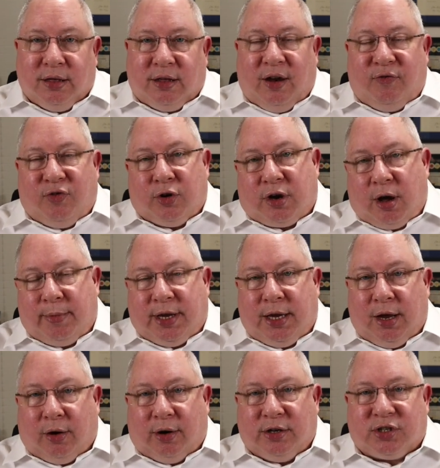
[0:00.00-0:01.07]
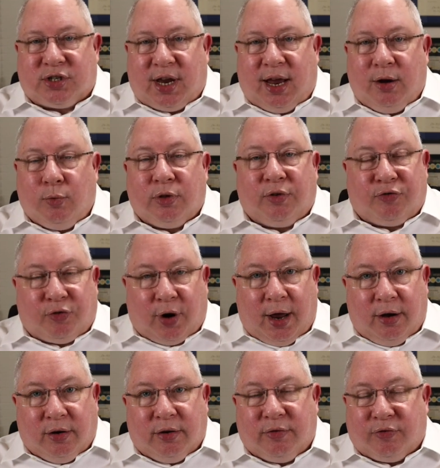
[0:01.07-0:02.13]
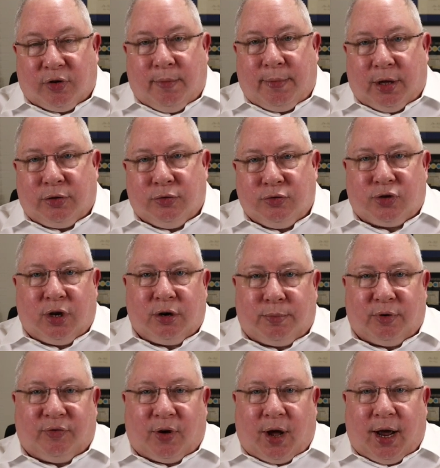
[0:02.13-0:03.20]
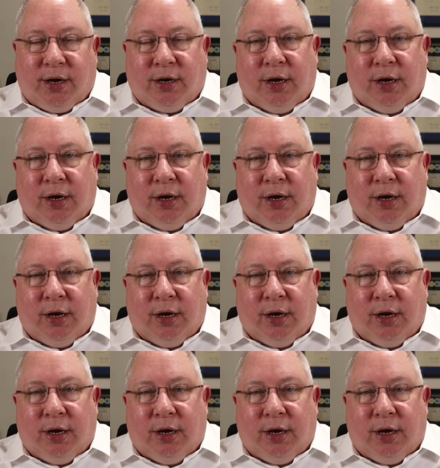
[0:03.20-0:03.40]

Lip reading: than if you're coming here and staying with a friend for a month who's going to provide